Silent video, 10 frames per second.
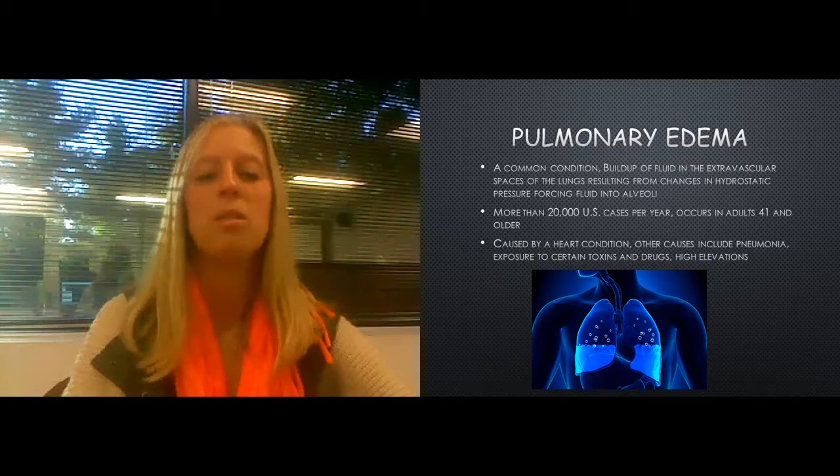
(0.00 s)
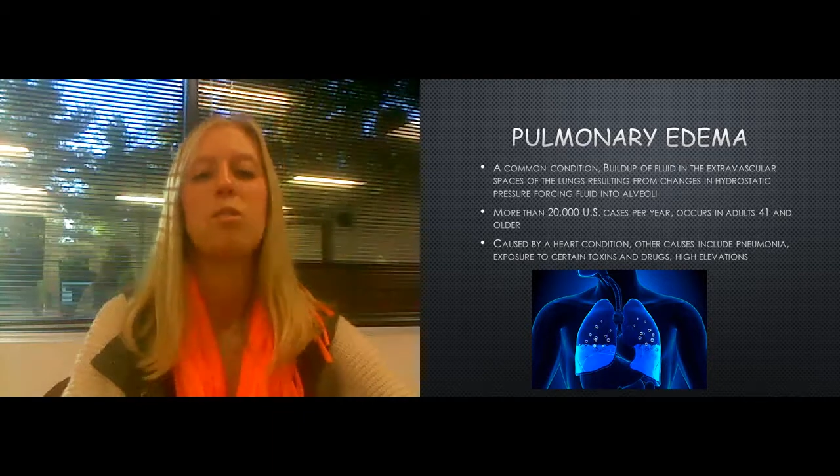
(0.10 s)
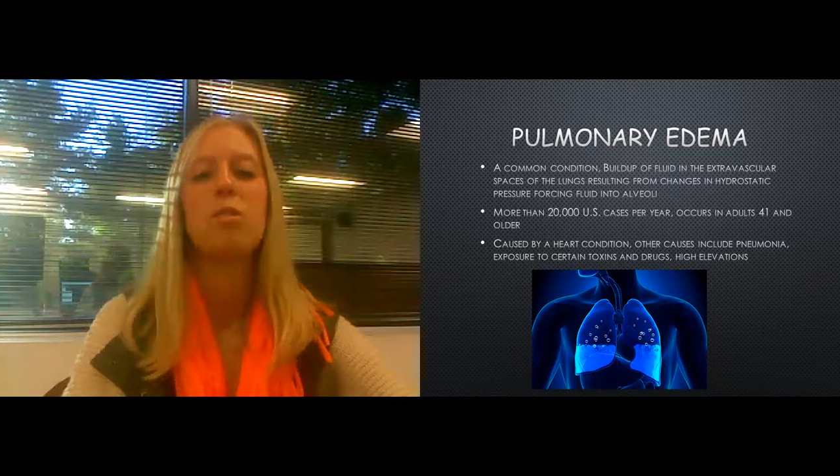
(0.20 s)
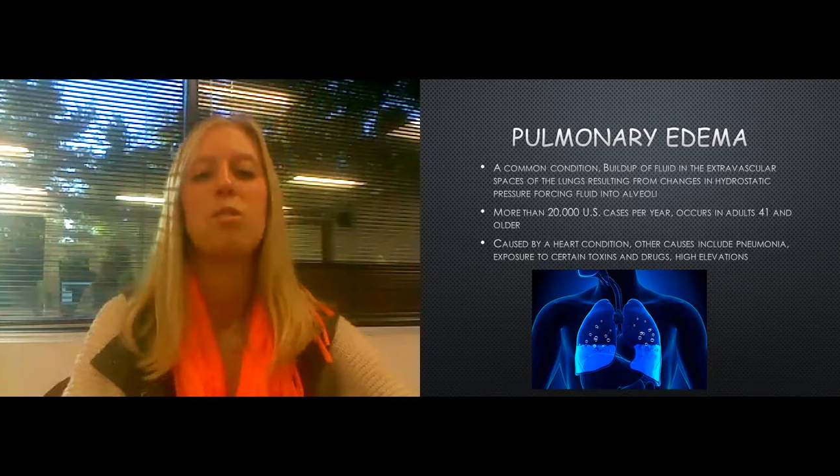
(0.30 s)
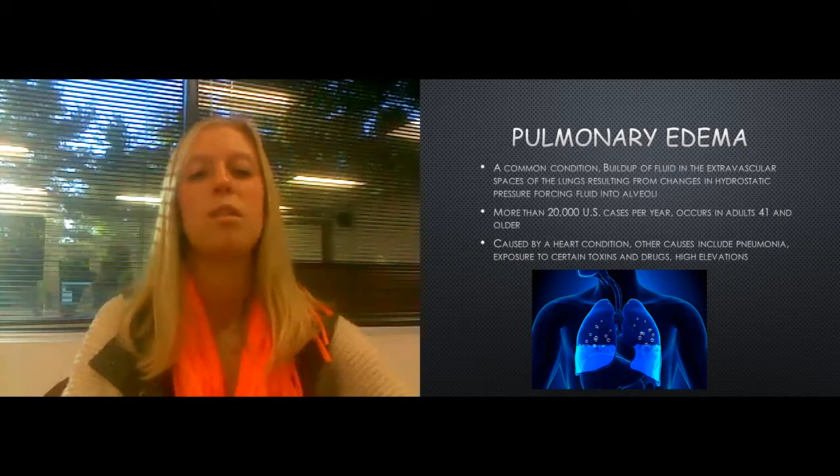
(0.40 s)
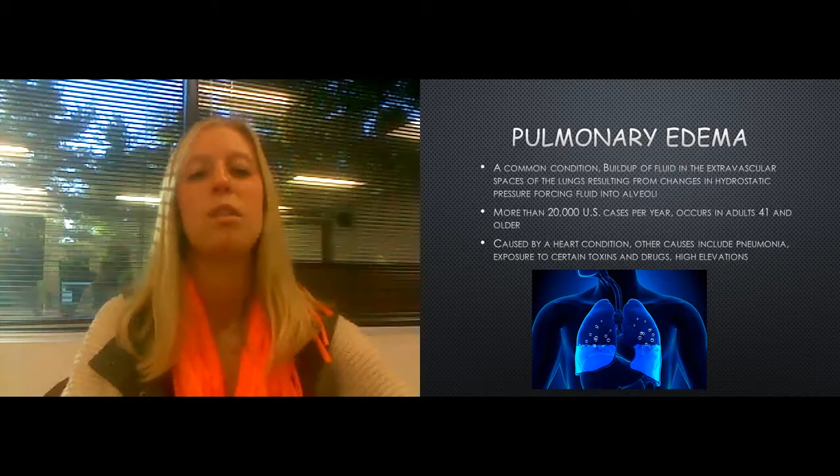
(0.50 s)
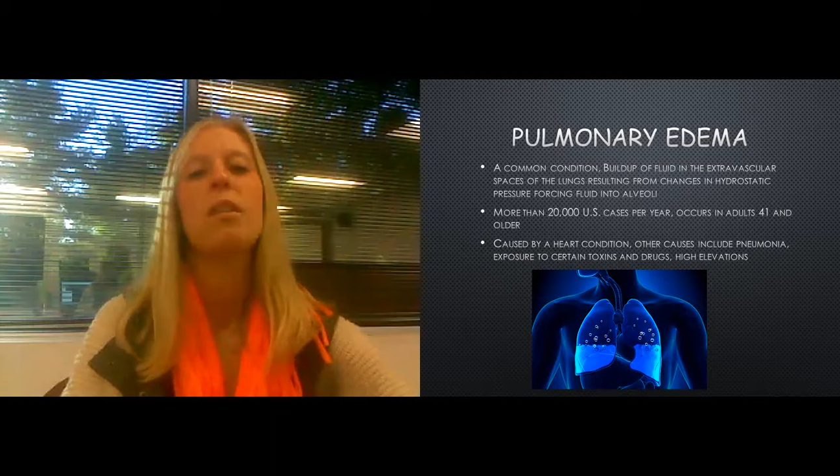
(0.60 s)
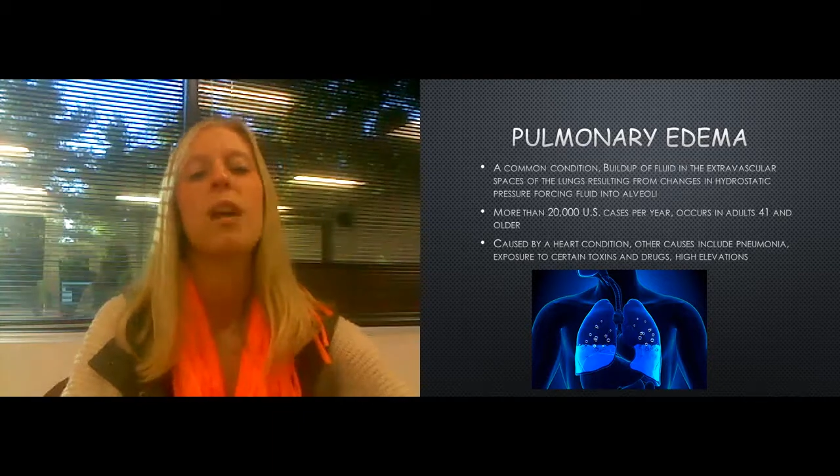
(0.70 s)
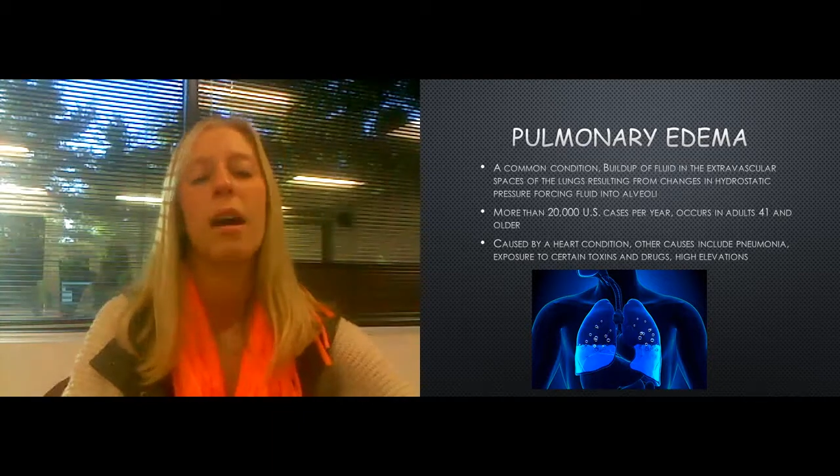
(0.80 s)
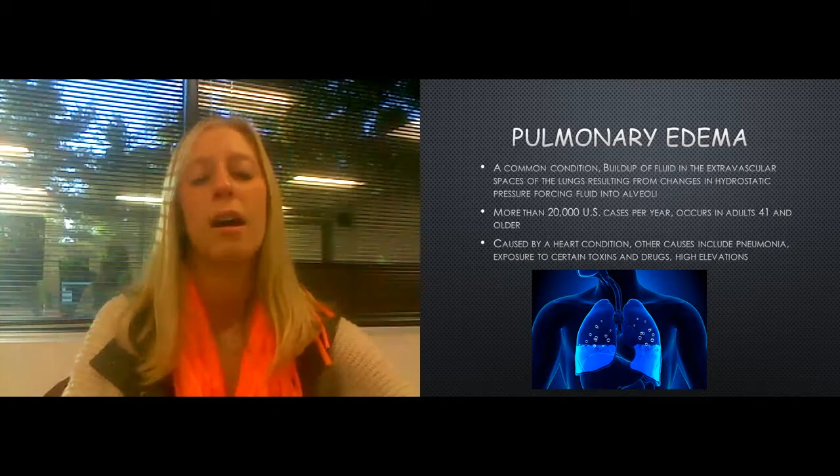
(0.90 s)
and drugs,
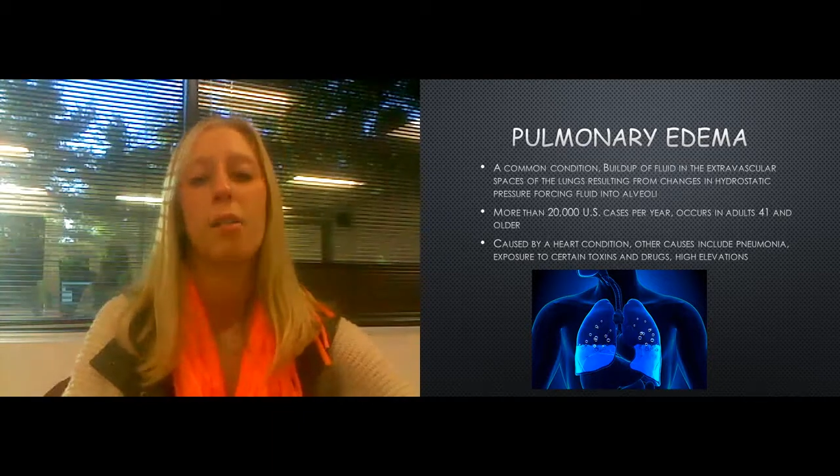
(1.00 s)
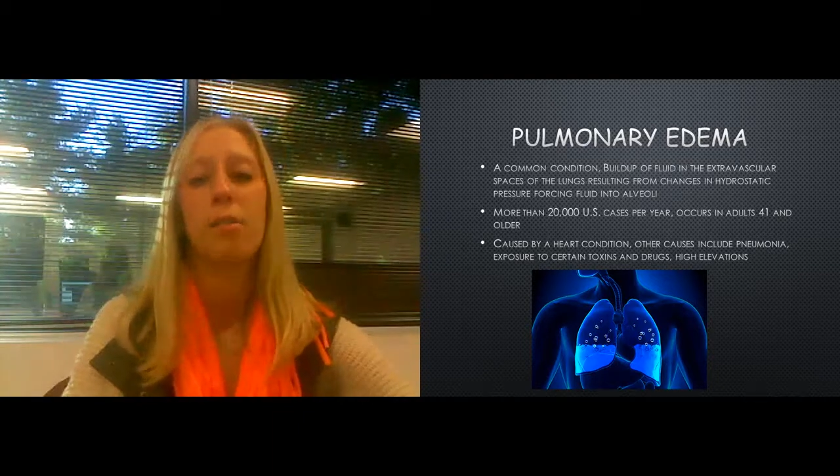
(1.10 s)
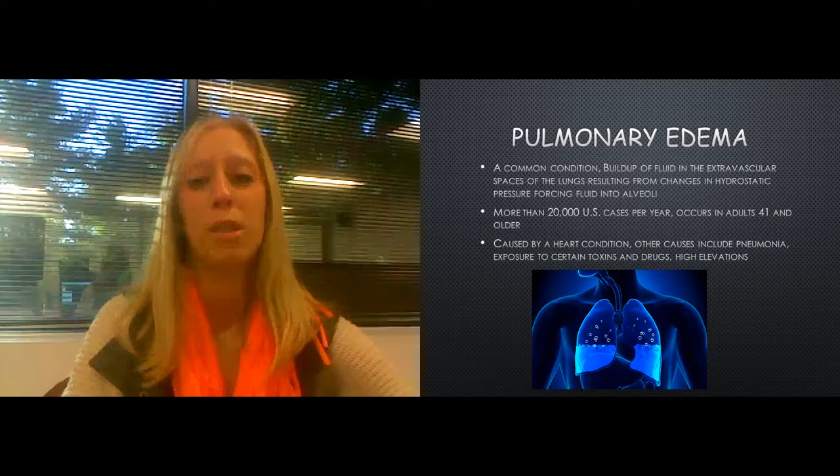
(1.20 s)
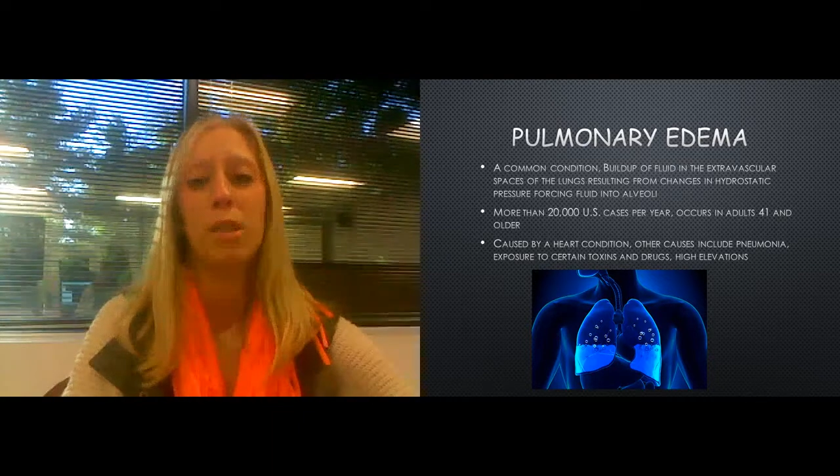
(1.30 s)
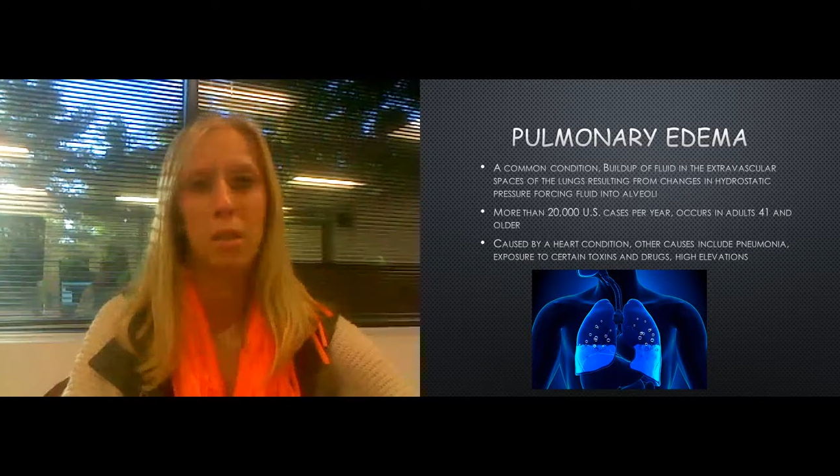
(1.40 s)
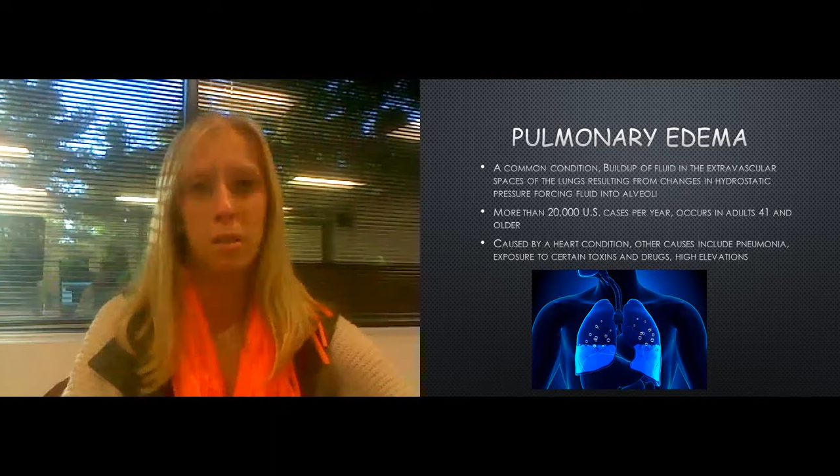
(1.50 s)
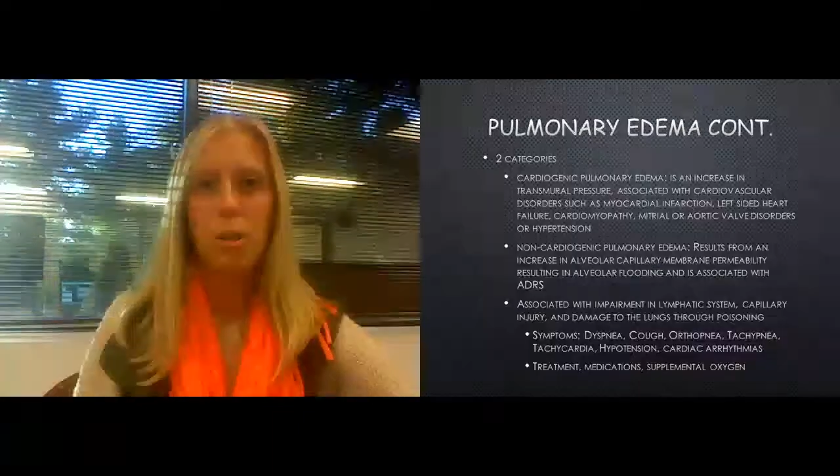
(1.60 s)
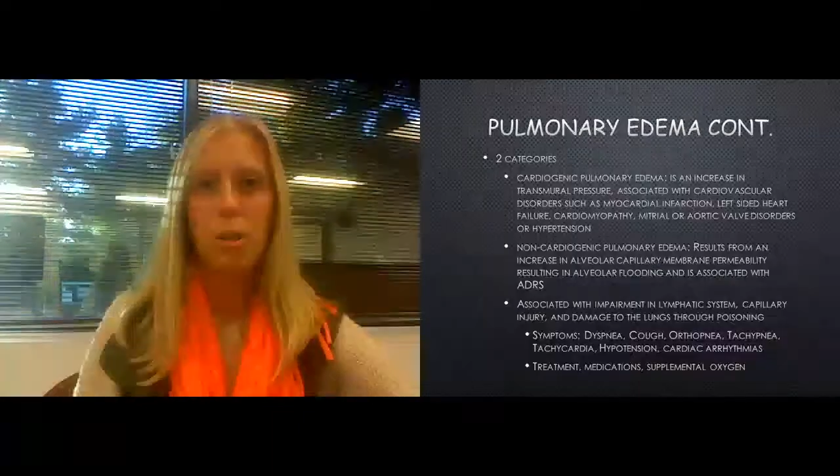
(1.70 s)
and high elevations.